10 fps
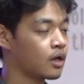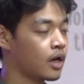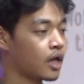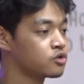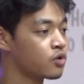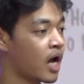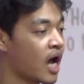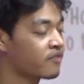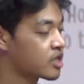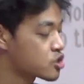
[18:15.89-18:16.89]
and you
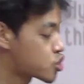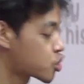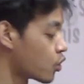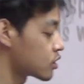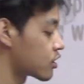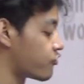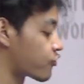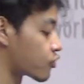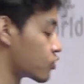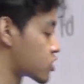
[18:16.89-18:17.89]
haven't shown the
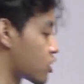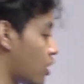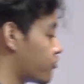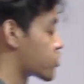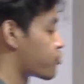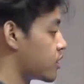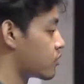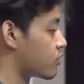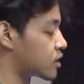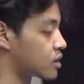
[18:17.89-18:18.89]
fruits of the
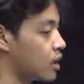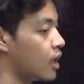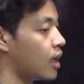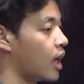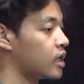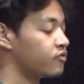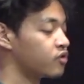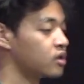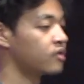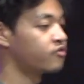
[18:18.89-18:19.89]
Spirit, and
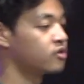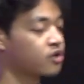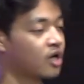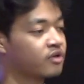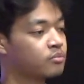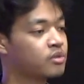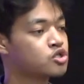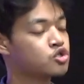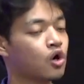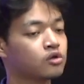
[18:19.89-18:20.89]
if you haven't been
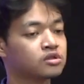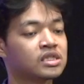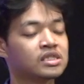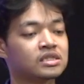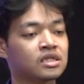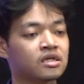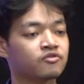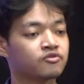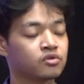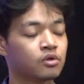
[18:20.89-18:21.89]
salty
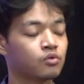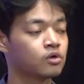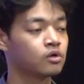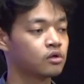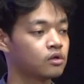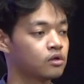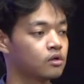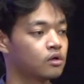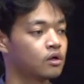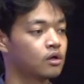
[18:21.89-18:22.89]
enough to the world,
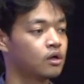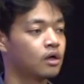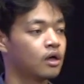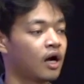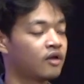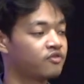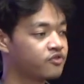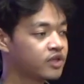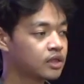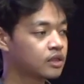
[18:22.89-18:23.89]
I
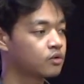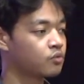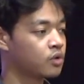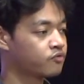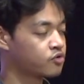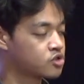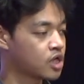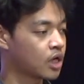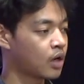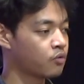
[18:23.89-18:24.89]
think we have to
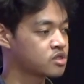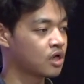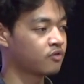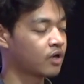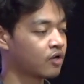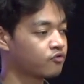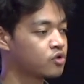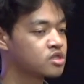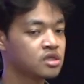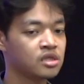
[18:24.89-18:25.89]
check ourselves. Have
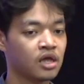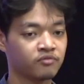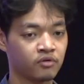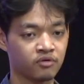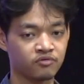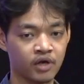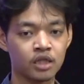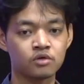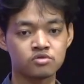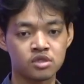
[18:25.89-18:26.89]
we still have our
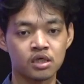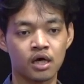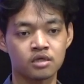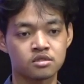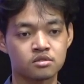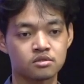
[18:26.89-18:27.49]
values in us?